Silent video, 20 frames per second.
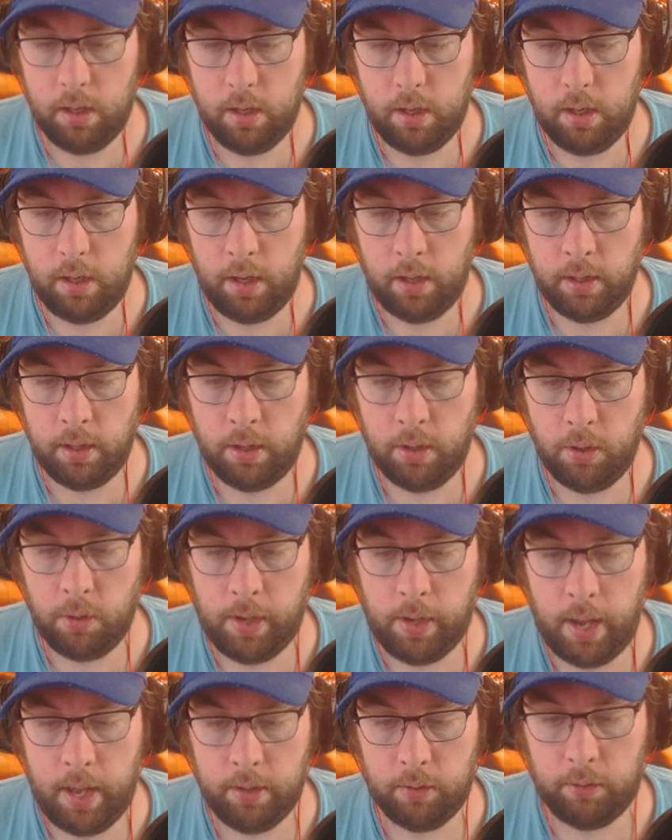and the new
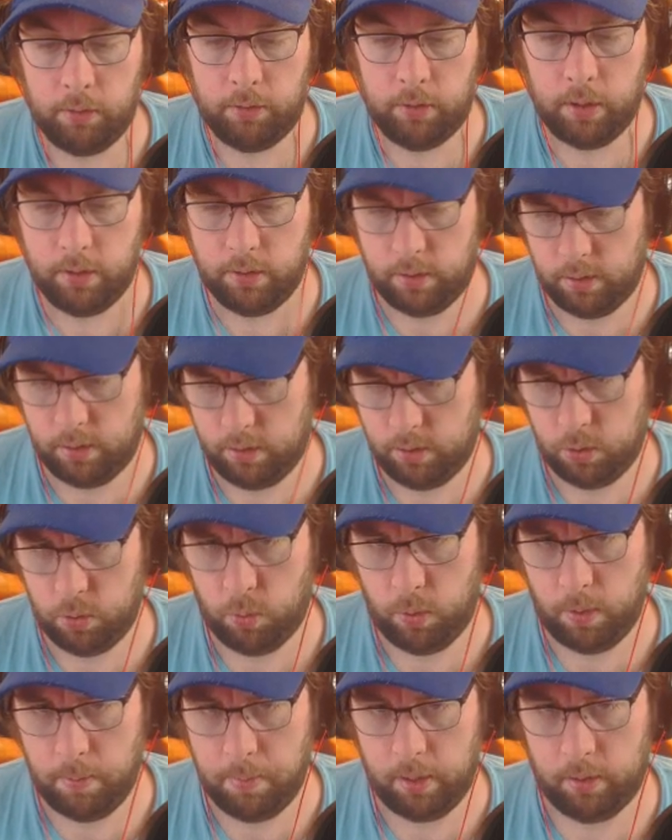candle starts in
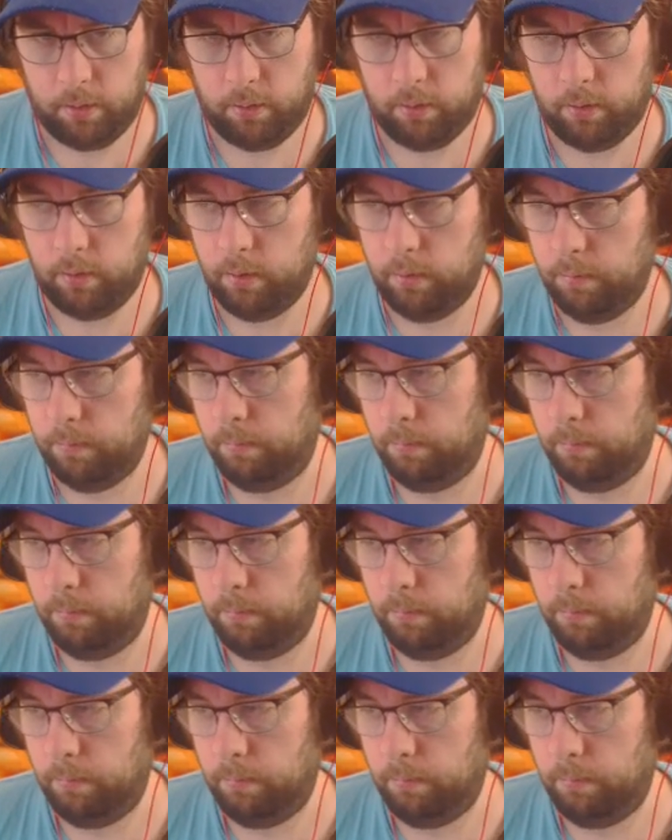20 minutes.